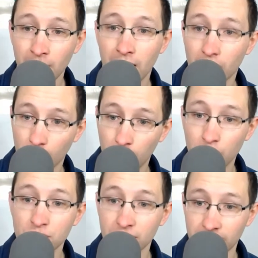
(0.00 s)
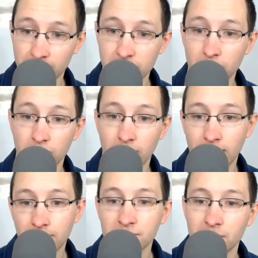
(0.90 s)
and it'll push it into
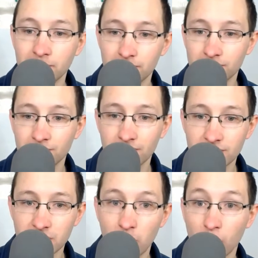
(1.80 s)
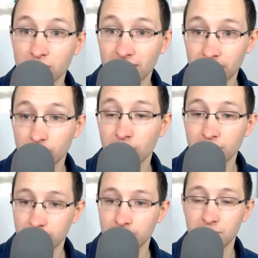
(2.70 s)
some more saturation.